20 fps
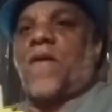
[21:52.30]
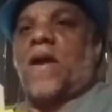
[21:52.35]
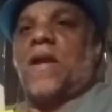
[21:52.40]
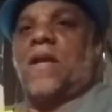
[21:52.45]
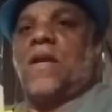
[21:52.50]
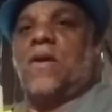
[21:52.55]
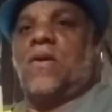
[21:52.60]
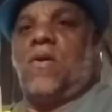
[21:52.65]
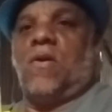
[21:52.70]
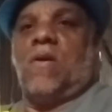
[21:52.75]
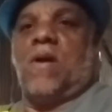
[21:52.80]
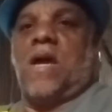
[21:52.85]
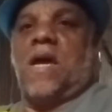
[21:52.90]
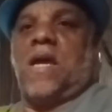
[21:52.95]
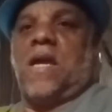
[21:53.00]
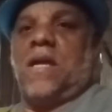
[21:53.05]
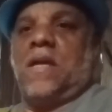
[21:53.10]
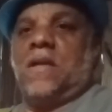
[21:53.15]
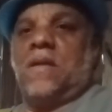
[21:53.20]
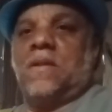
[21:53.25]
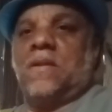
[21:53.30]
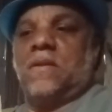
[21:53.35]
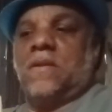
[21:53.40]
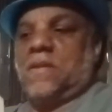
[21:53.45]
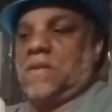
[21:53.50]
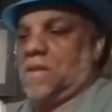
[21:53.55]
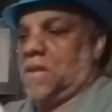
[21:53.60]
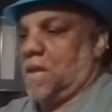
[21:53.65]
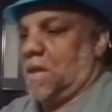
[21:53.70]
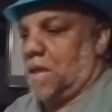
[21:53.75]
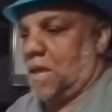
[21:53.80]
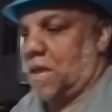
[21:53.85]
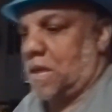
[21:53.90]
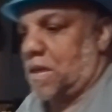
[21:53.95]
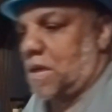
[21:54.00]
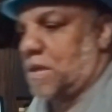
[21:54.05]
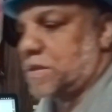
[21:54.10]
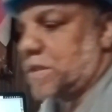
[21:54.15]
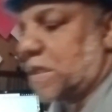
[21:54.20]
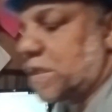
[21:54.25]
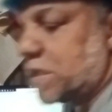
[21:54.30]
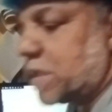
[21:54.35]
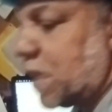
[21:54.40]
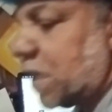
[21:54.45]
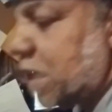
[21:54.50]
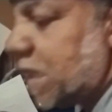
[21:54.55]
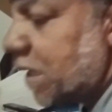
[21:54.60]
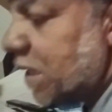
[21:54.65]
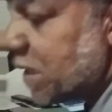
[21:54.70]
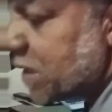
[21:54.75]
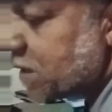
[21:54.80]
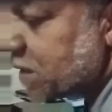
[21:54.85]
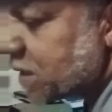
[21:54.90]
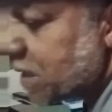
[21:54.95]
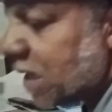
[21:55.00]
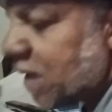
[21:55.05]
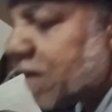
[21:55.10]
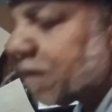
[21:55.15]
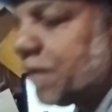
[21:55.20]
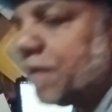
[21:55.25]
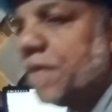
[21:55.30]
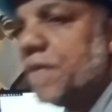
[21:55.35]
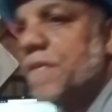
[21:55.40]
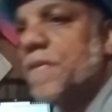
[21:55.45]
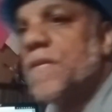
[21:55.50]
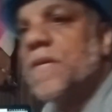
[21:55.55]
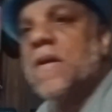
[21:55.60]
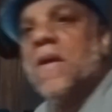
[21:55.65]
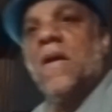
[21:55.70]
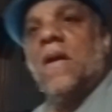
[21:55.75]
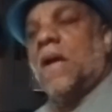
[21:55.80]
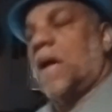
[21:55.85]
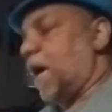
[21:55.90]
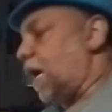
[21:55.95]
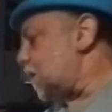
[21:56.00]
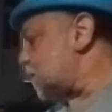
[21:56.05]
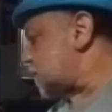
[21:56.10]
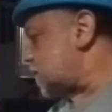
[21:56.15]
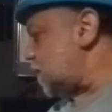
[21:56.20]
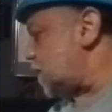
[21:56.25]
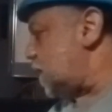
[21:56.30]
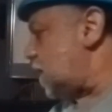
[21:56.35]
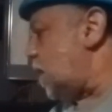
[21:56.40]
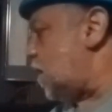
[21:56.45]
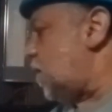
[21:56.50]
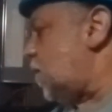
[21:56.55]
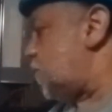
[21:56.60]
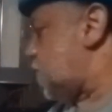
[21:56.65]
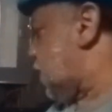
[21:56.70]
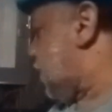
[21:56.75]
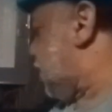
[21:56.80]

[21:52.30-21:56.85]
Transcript: legal aid. Because I study this stuff. I study all the